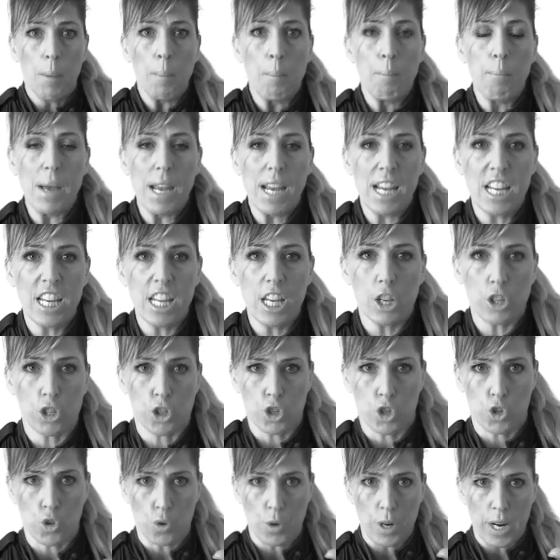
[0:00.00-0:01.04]
media
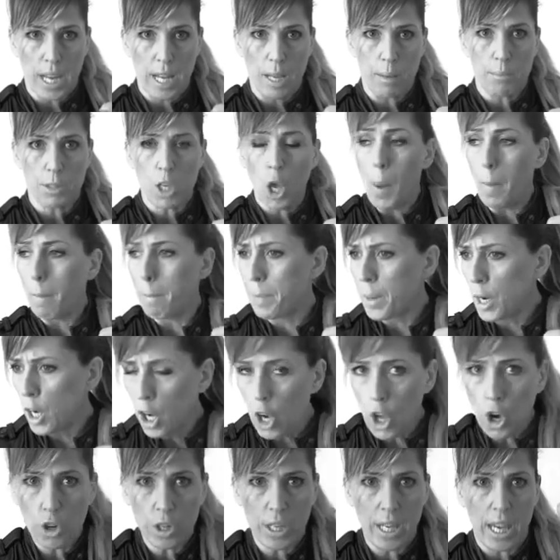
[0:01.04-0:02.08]
streams,
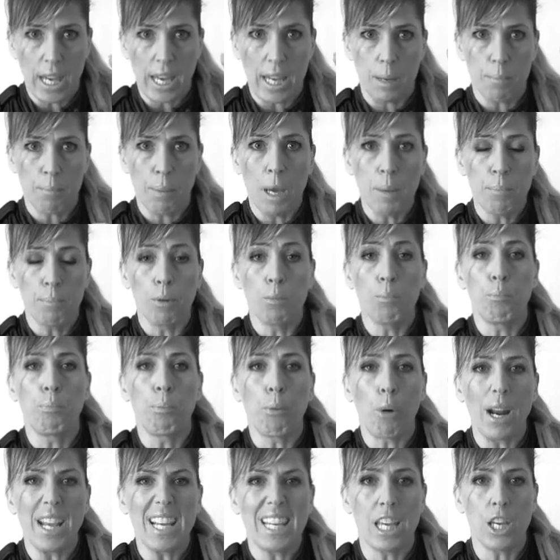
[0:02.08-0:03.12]
blogging, people
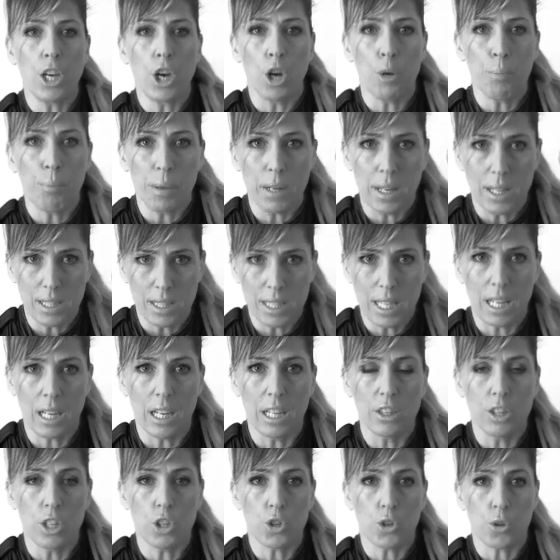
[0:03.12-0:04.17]
breaking open and
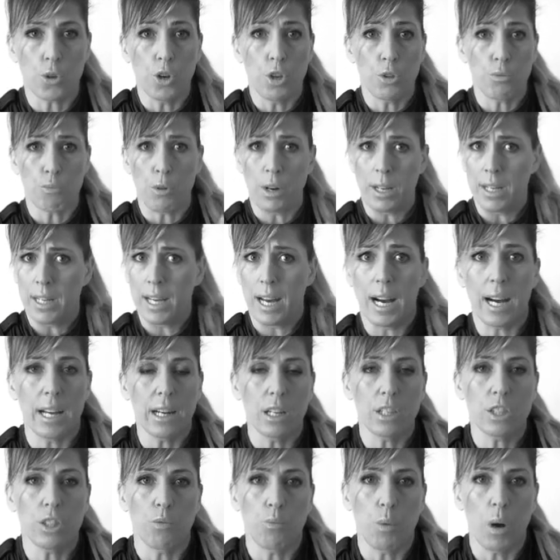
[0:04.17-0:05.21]
telling the truth,
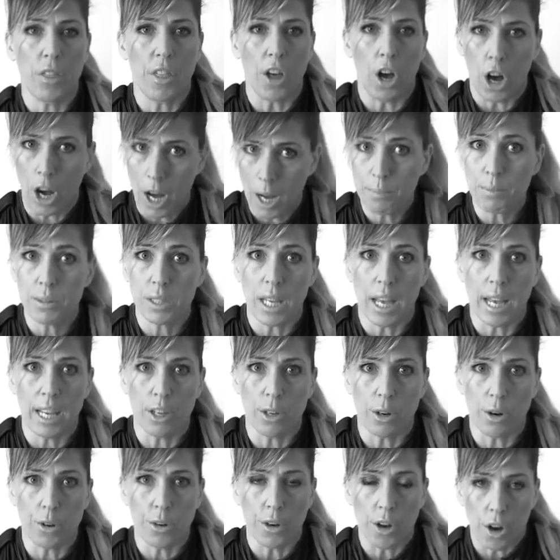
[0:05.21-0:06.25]
regardless of whether I'm
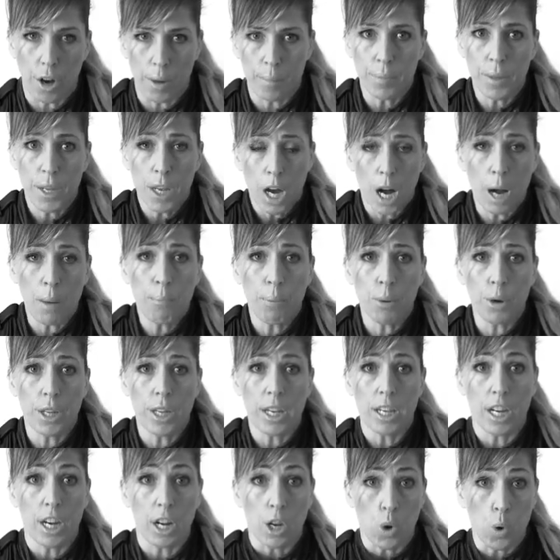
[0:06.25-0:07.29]
saying it or not. I'm
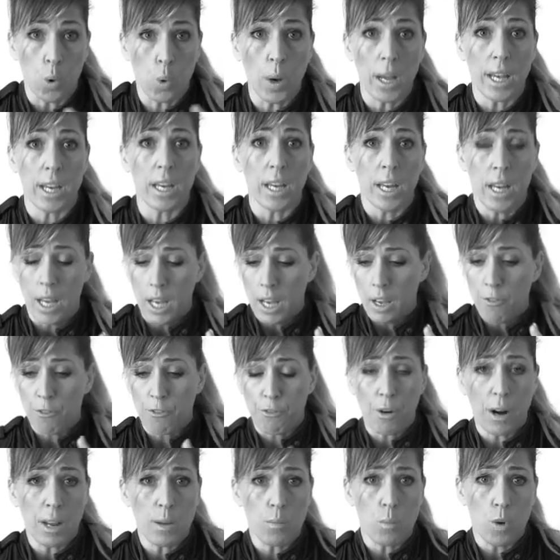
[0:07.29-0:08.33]
putting it in a quick
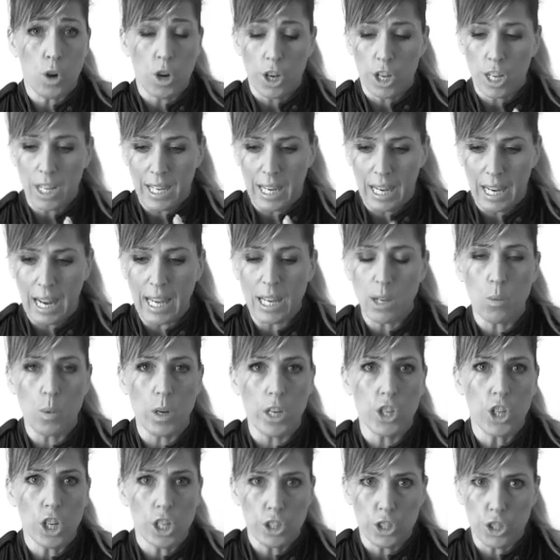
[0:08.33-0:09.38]
framework,
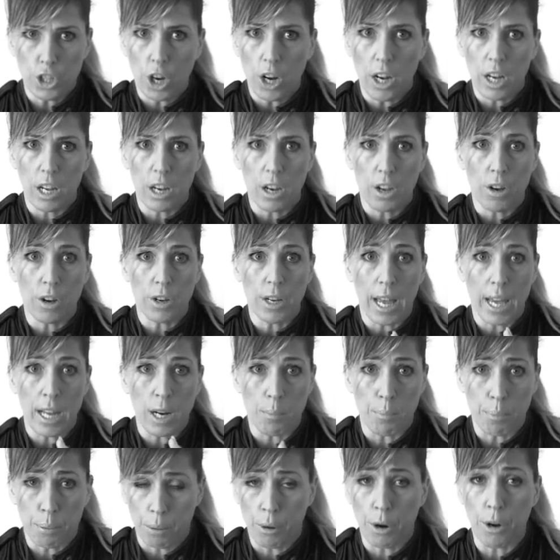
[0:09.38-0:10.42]
language, dialogue,
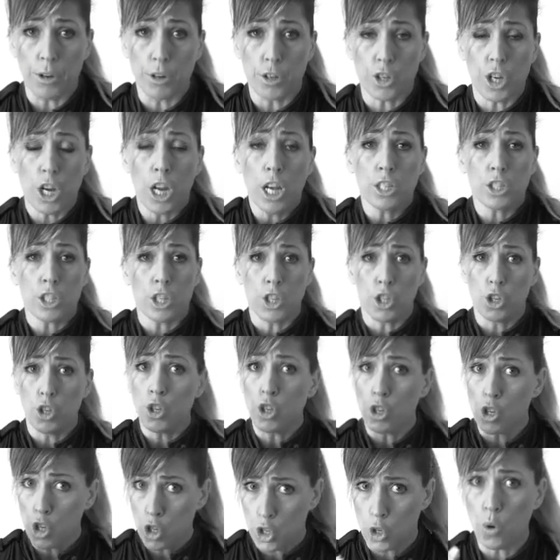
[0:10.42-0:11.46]
and approach so that
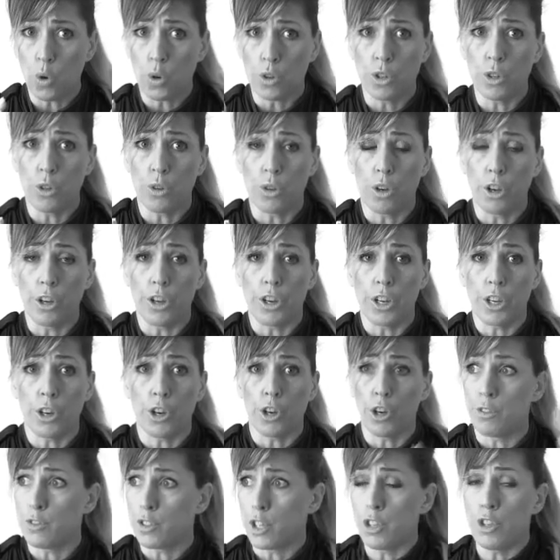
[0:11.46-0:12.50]
you can shorten your learning
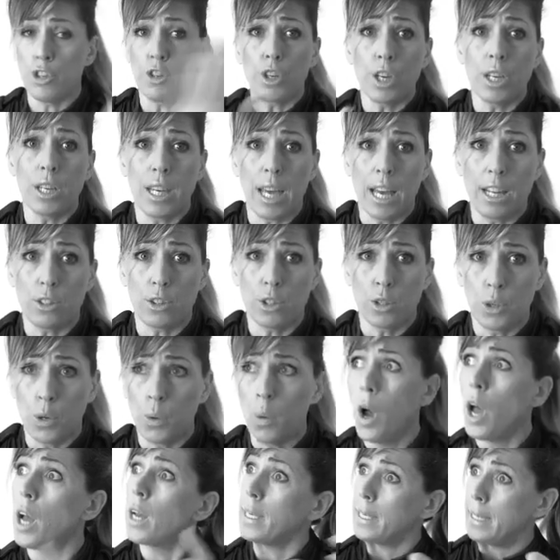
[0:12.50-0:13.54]
curve, so you can get
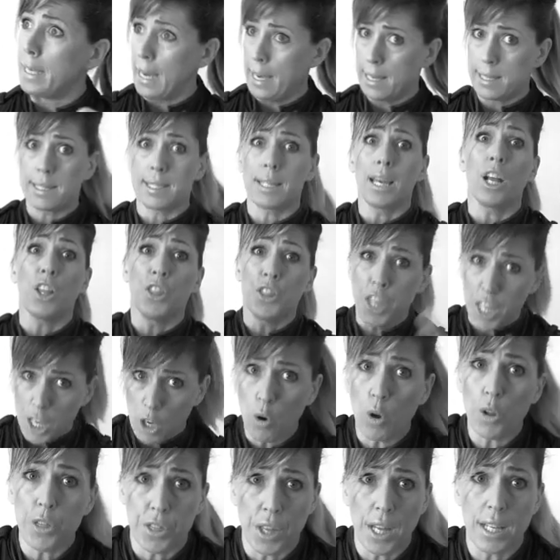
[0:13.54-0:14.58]
to, yes,
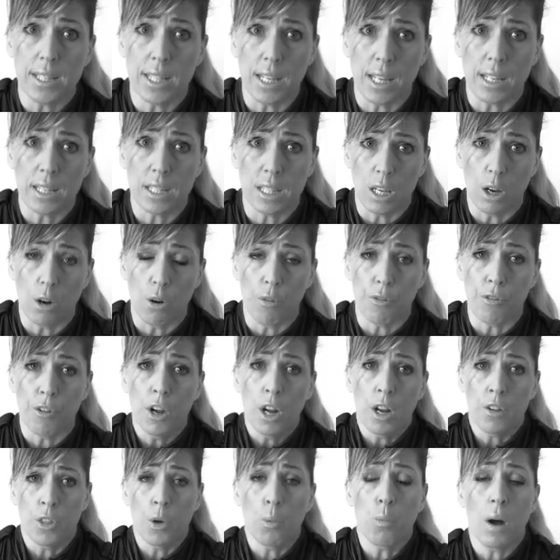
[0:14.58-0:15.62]
the authentic self,
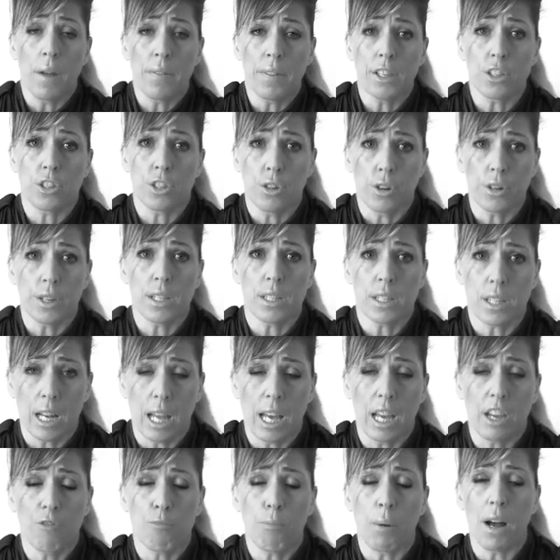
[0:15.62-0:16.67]
the one that's not
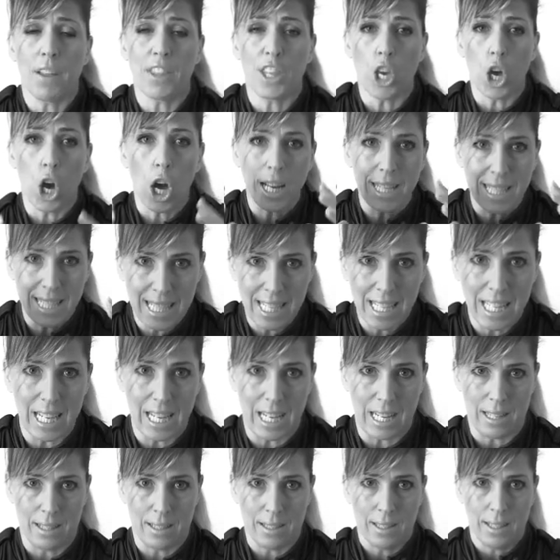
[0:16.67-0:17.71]
enslaved by the
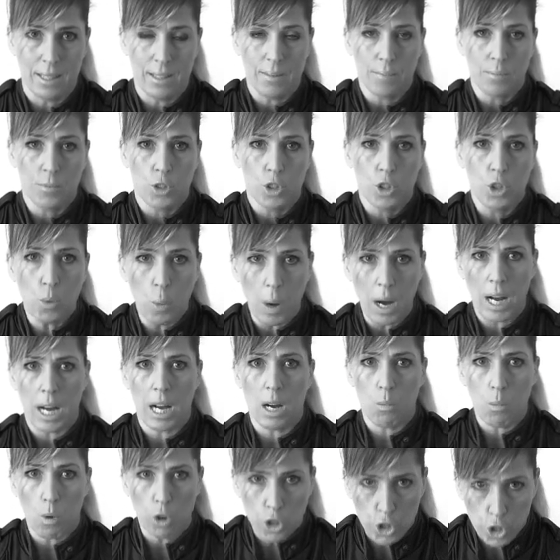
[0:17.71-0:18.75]
idea. You
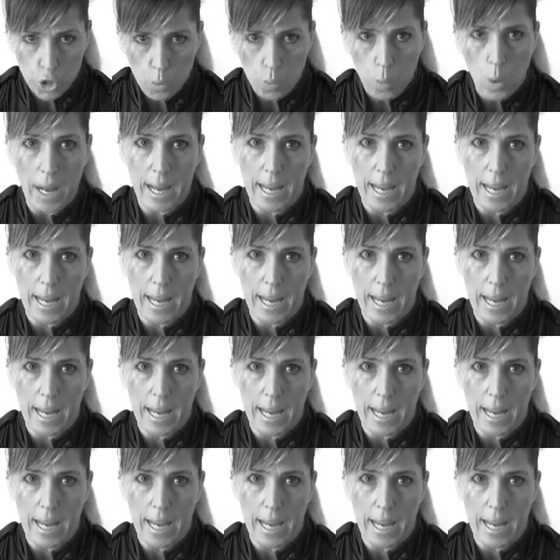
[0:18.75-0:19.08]
are what you